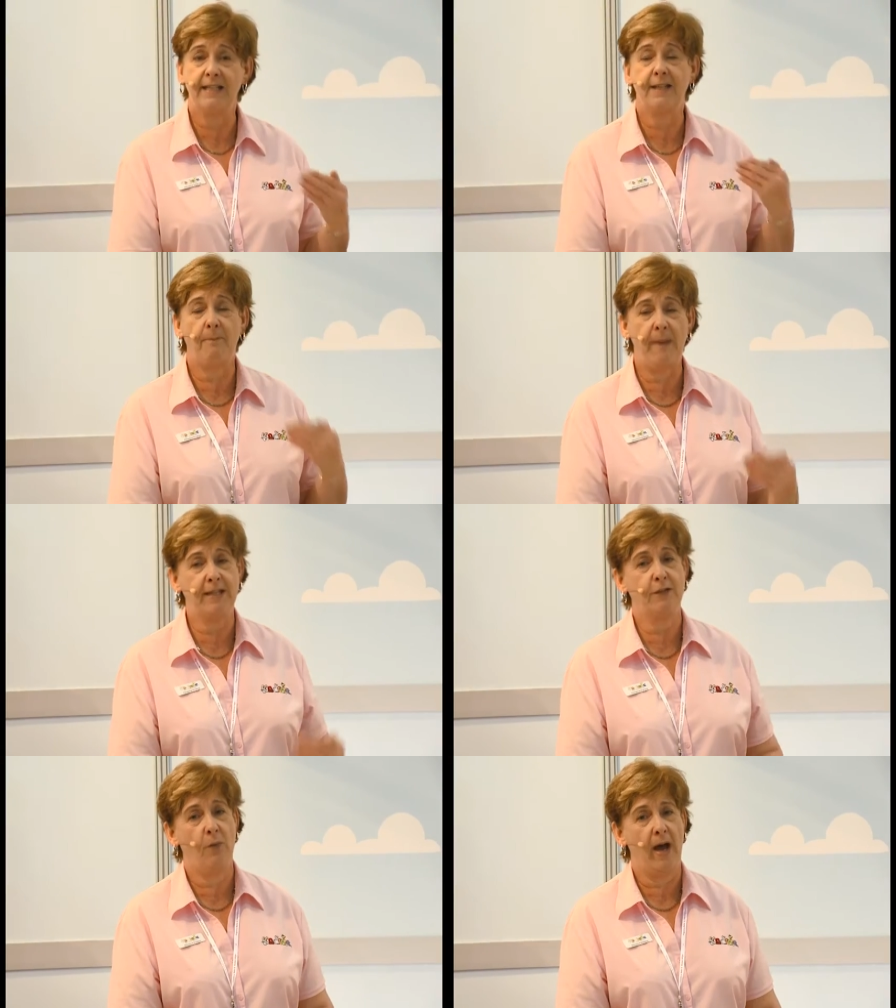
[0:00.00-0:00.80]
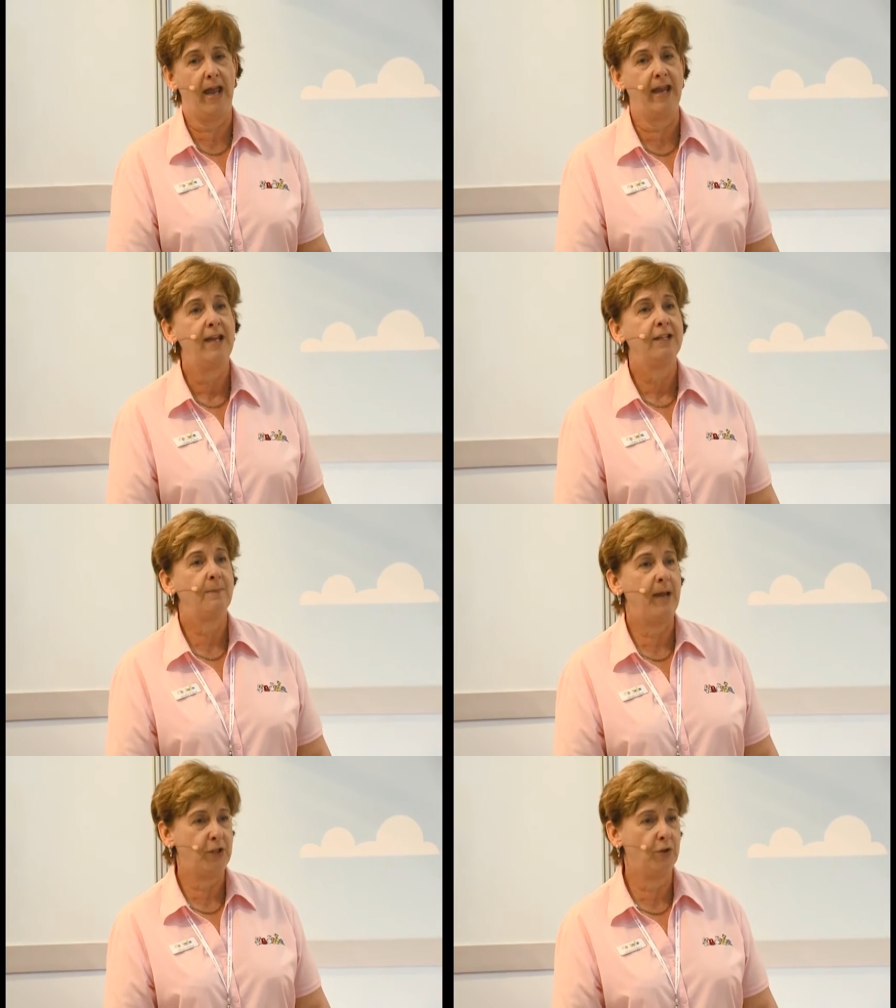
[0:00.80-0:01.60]
is the best way
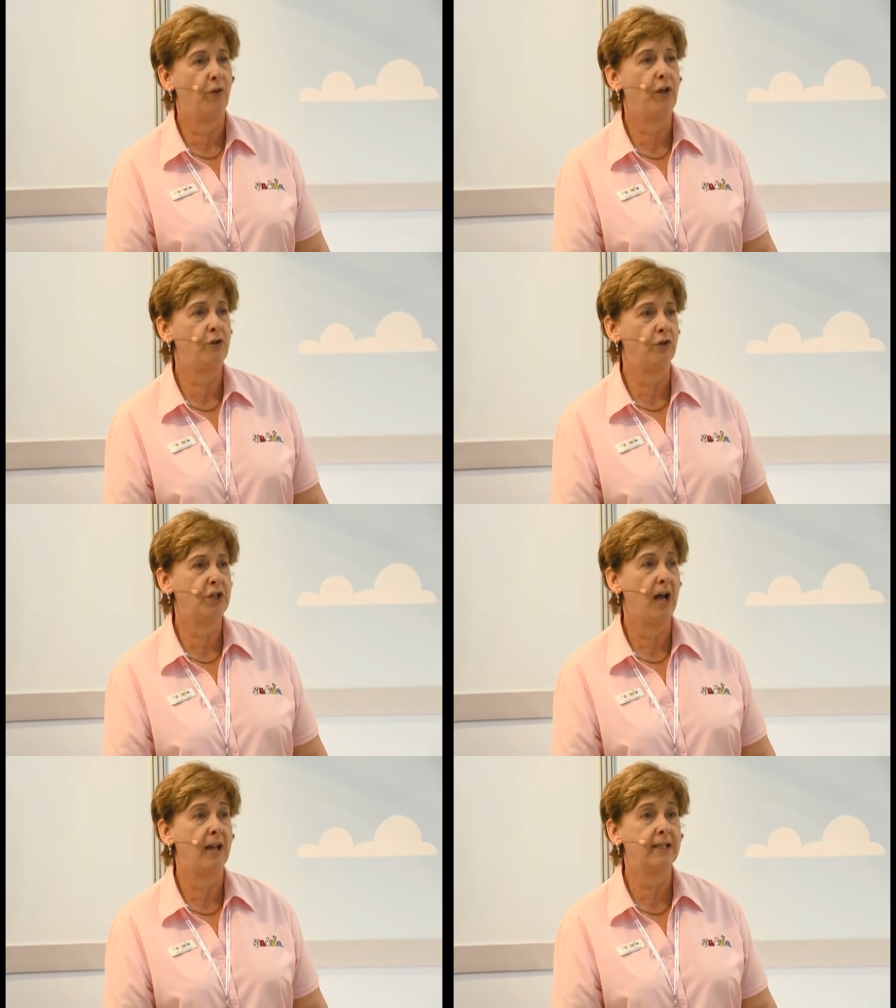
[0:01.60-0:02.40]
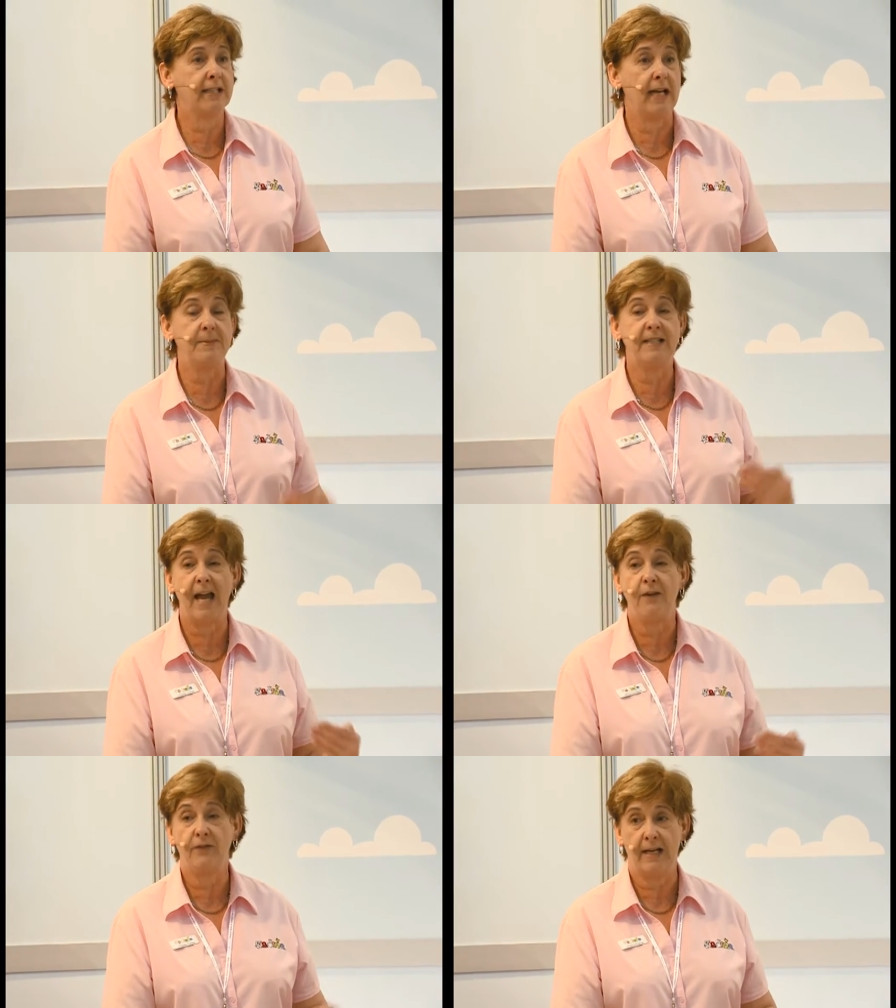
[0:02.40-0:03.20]
to make sure that your child sleeps
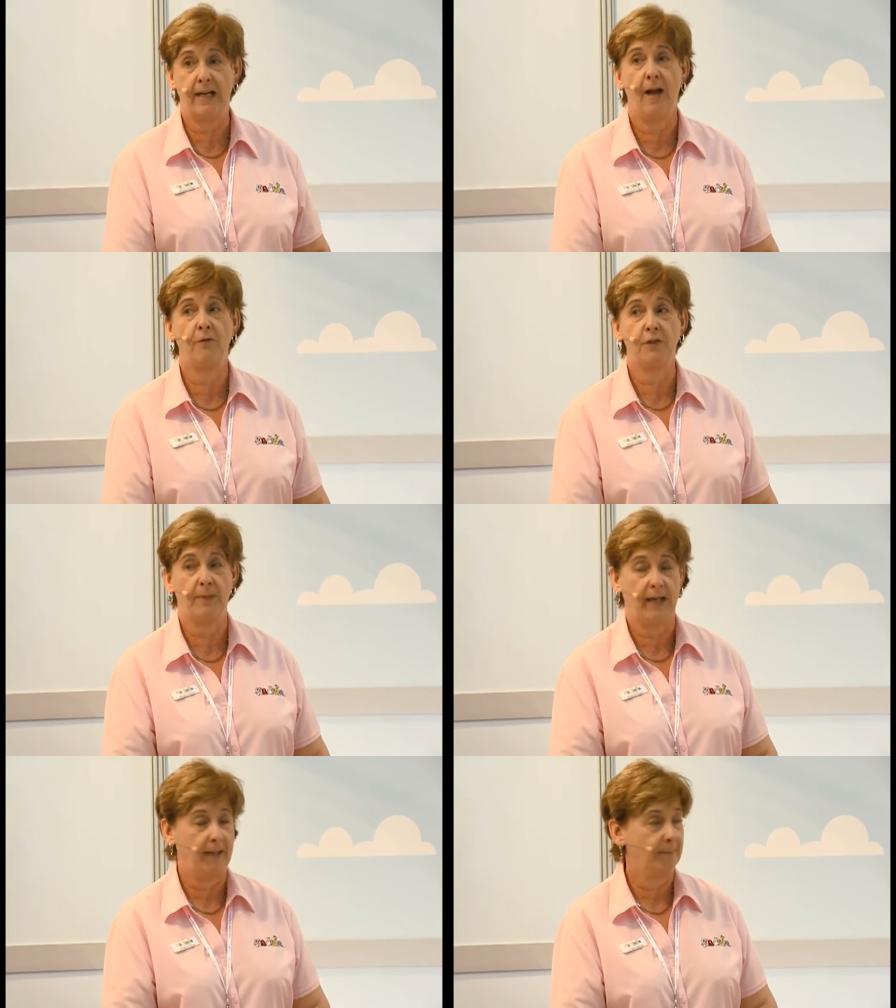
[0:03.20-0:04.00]
safely and comfortably.